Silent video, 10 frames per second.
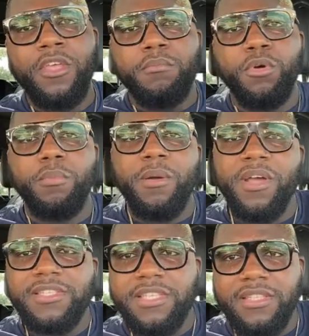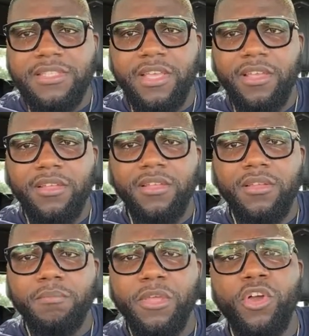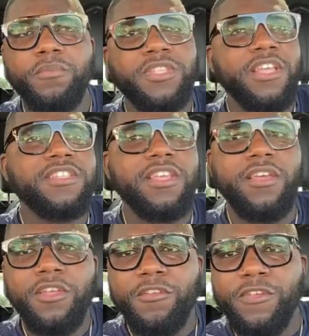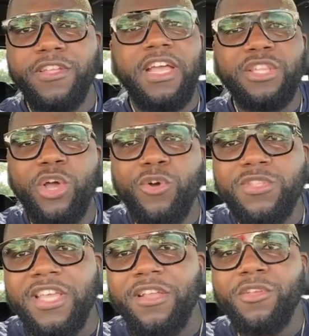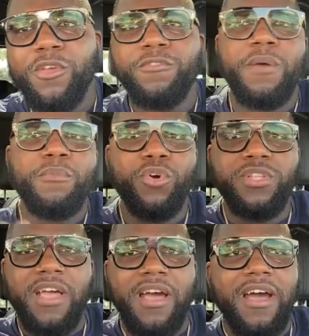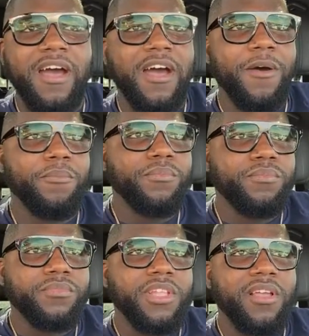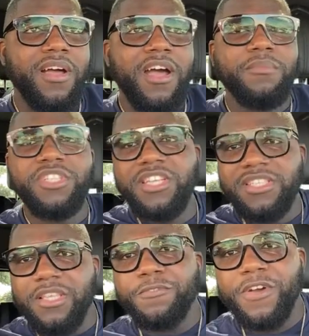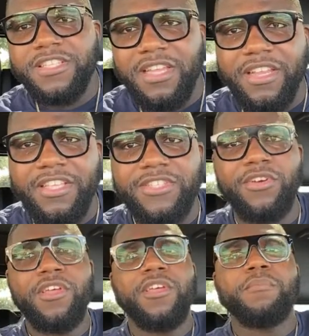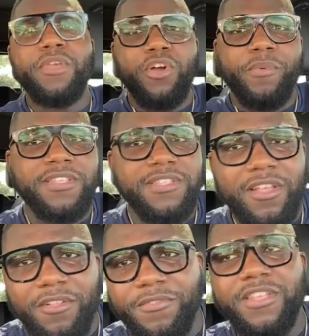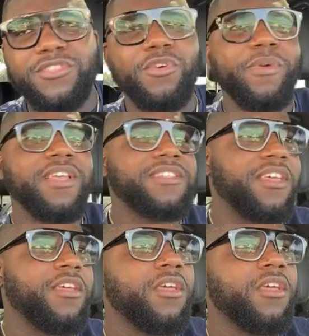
But my sensei, big up sensei, Victor Townsend from out GC Faster there, so big up yourself. Yes, what I say.